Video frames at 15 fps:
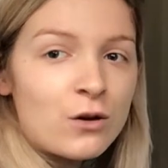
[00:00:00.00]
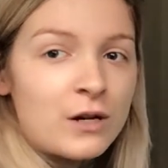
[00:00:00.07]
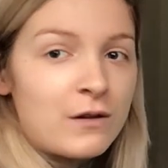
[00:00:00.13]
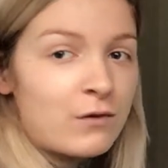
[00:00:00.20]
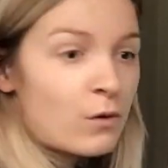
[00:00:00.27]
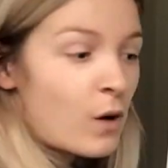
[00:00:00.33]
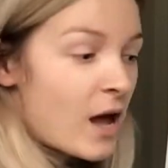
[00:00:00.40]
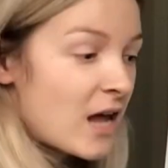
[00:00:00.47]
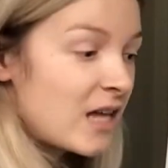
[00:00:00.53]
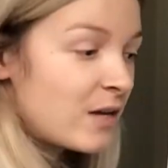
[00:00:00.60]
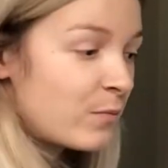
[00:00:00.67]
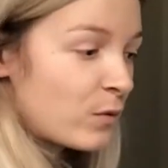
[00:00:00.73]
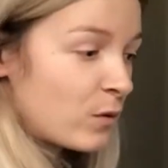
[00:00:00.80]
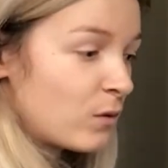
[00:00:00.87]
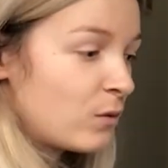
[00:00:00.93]
If you're
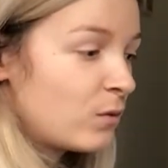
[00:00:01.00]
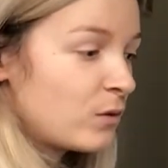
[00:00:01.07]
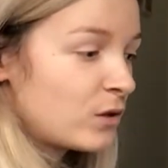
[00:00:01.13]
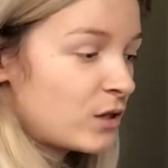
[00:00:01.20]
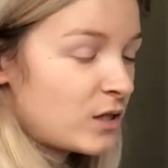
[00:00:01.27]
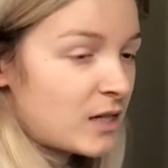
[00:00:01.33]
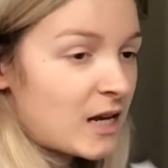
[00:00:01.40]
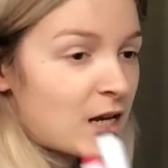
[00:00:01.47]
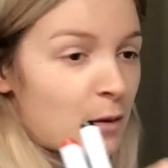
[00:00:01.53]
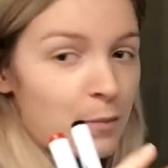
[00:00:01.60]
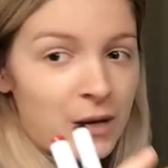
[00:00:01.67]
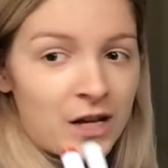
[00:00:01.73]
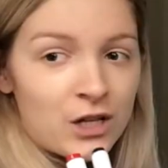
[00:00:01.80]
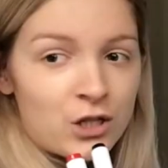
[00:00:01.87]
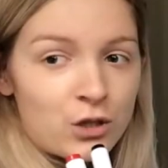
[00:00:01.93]
able to take a
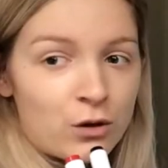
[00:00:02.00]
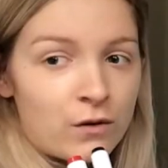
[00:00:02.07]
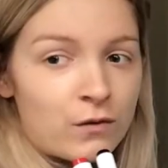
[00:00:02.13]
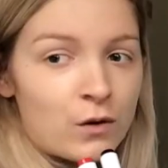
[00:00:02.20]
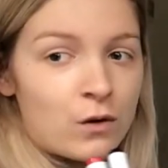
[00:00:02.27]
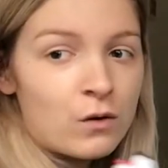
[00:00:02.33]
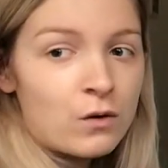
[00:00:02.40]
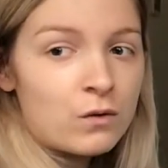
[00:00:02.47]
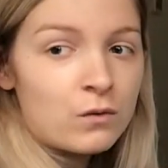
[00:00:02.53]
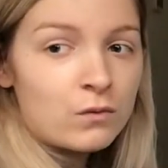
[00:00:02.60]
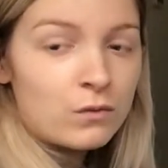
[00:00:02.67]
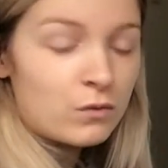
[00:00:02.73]
picture of your